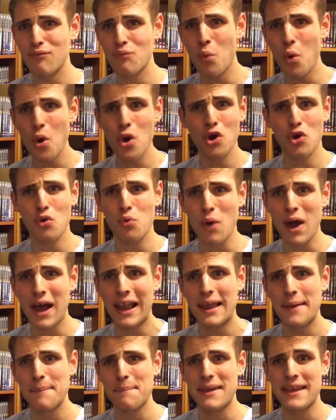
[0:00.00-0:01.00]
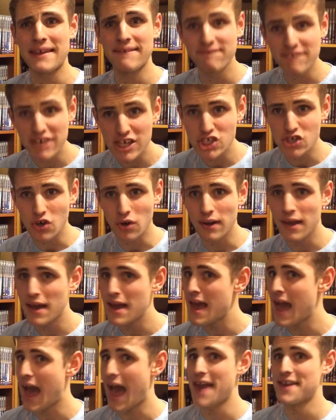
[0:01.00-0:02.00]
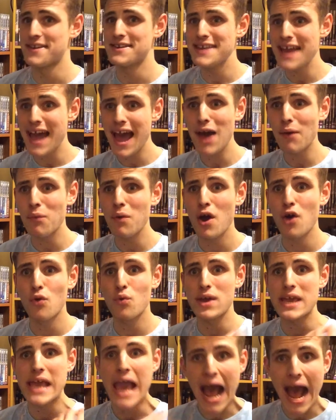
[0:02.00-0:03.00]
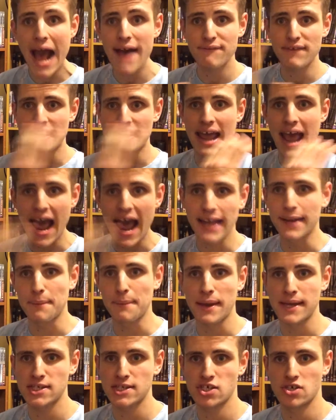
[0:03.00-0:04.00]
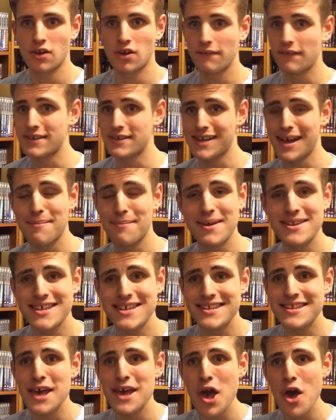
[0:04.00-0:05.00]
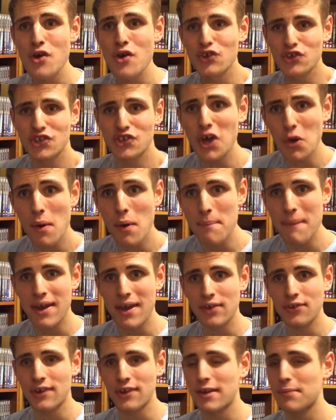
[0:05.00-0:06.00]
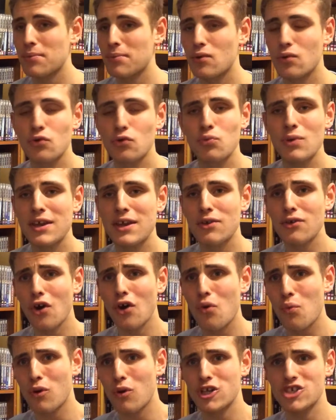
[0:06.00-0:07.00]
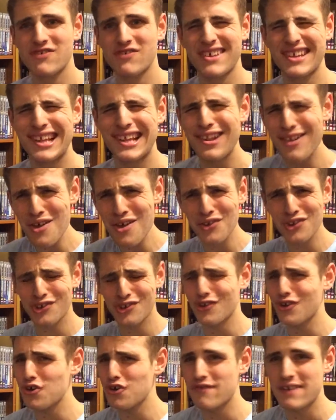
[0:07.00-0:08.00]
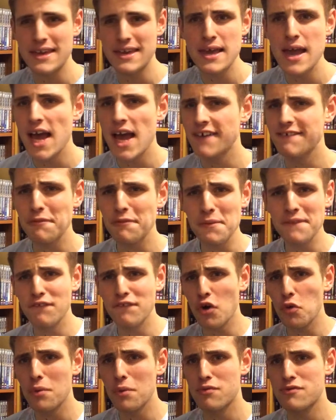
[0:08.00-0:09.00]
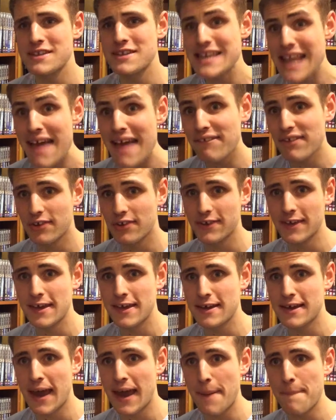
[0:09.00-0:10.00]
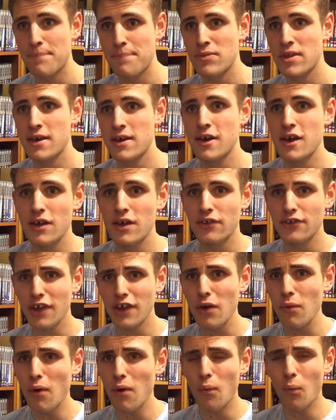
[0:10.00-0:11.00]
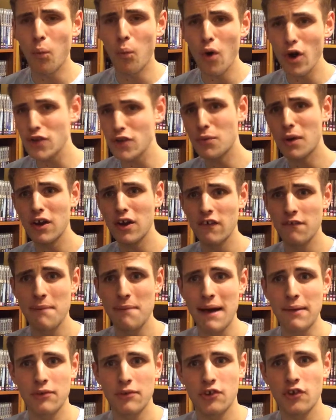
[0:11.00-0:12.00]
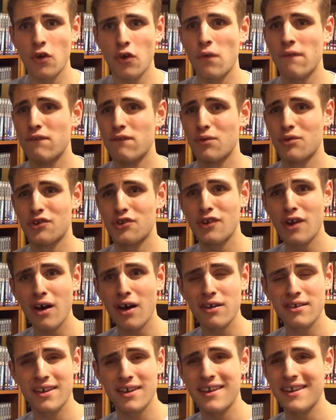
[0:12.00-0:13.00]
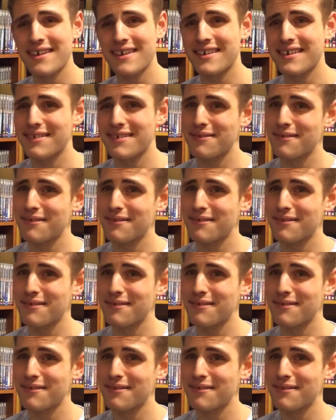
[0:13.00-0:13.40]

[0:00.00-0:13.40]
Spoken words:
work well being visual, and now we have an animation of it, and that is so amazing because we can all watch this lost story that we thought we would never see again. So what do I love about the story? For a starting